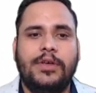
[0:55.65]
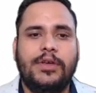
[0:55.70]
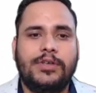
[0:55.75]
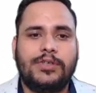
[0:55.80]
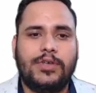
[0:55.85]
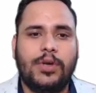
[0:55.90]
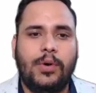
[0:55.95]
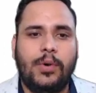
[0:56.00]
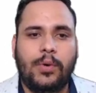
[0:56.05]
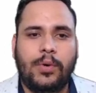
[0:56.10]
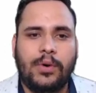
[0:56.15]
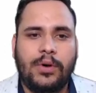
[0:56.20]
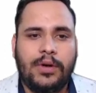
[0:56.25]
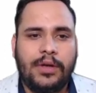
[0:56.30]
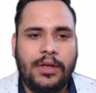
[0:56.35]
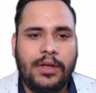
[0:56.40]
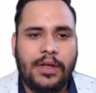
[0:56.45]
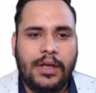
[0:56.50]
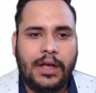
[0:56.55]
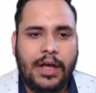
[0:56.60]
So,
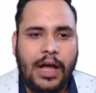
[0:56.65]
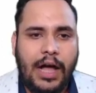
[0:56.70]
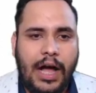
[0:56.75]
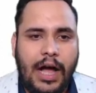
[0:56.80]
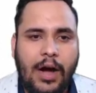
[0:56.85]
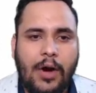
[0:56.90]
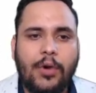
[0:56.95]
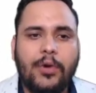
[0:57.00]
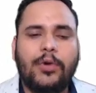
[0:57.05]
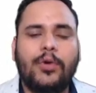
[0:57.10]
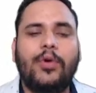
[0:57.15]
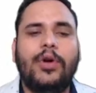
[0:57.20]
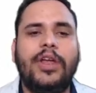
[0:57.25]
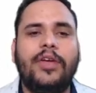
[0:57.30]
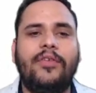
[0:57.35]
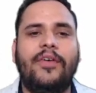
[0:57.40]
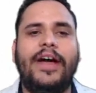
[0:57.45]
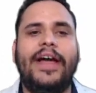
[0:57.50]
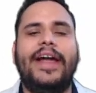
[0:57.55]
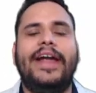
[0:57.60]
how to
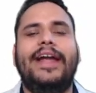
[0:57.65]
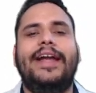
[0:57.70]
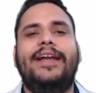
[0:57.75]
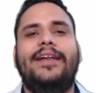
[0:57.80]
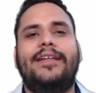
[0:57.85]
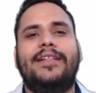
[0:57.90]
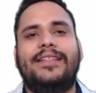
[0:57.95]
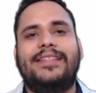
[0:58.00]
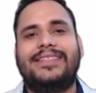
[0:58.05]
divide